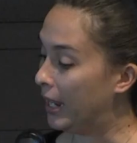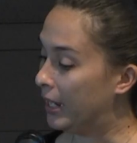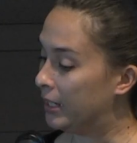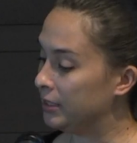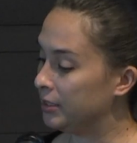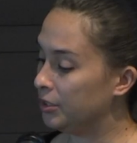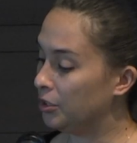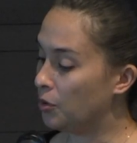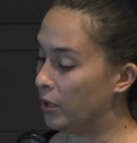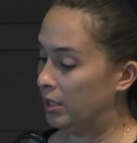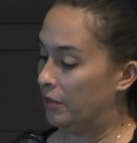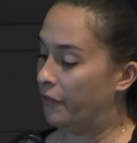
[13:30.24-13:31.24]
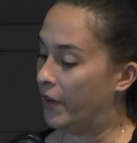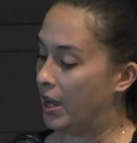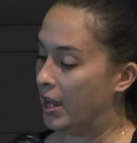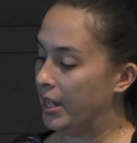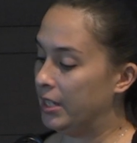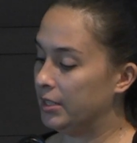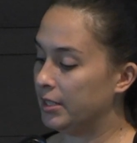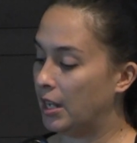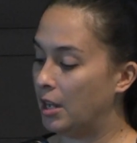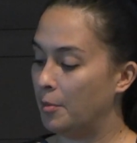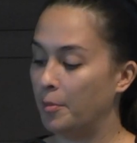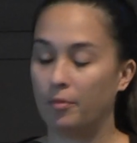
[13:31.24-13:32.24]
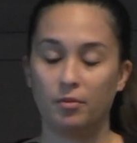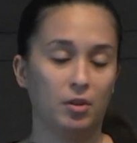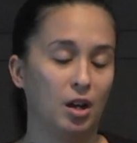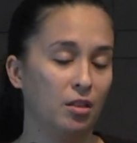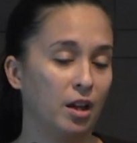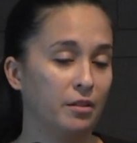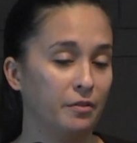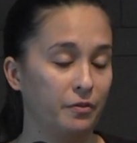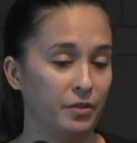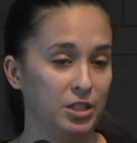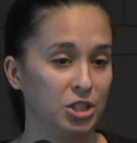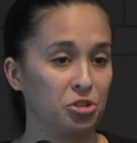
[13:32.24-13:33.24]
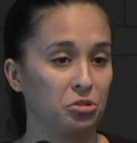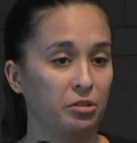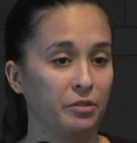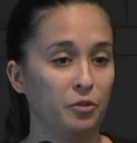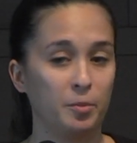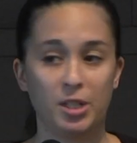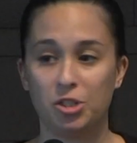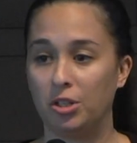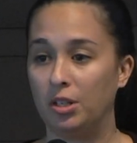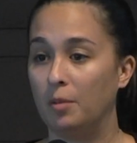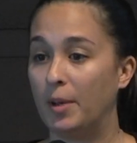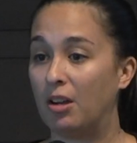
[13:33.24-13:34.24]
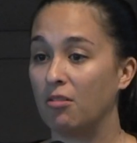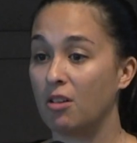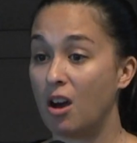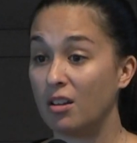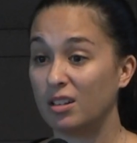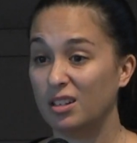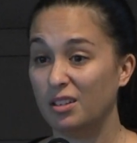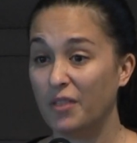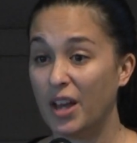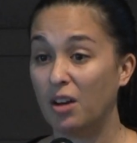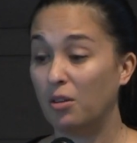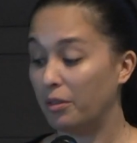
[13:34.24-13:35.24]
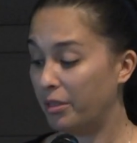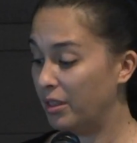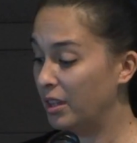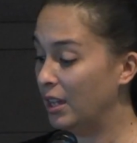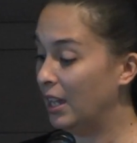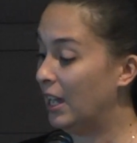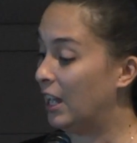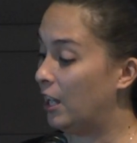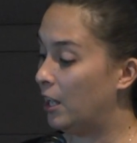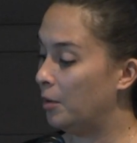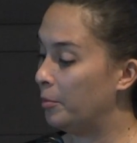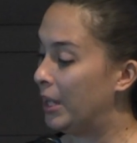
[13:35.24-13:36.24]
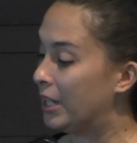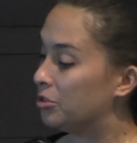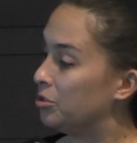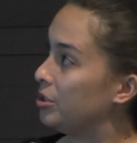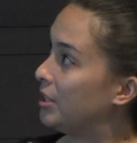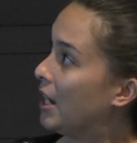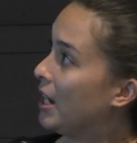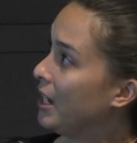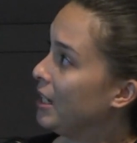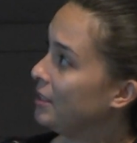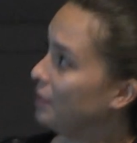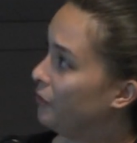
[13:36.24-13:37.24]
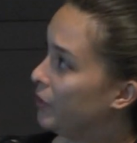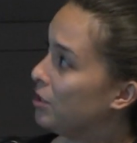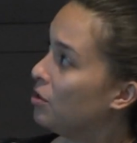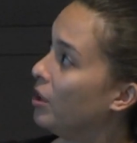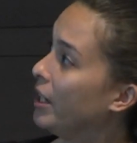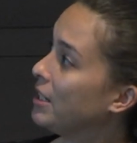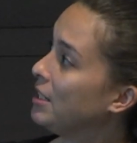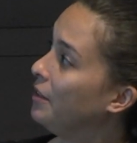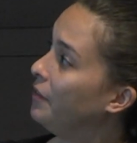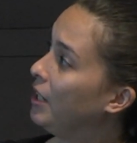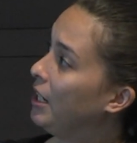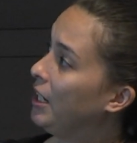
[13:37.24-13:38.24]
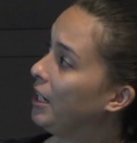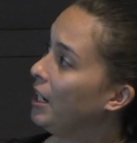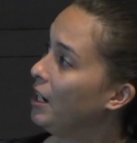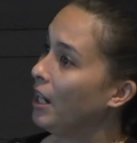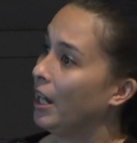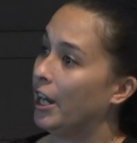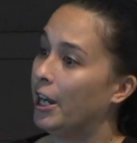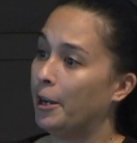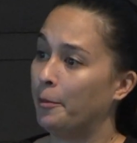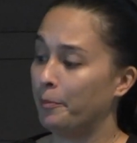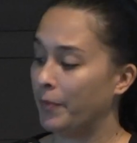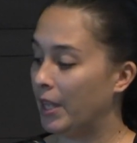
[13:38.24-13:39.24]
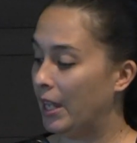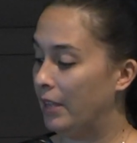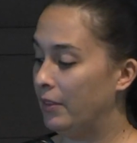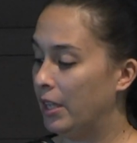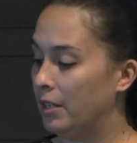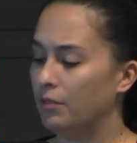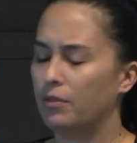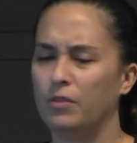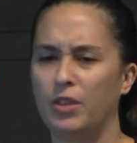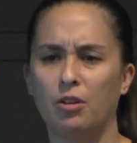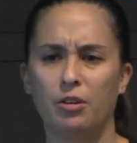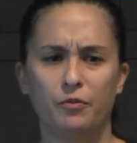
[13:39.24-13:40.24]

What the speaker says: And you're going to find a lot of additional information about cognitive health, exercise and physical activity, and then their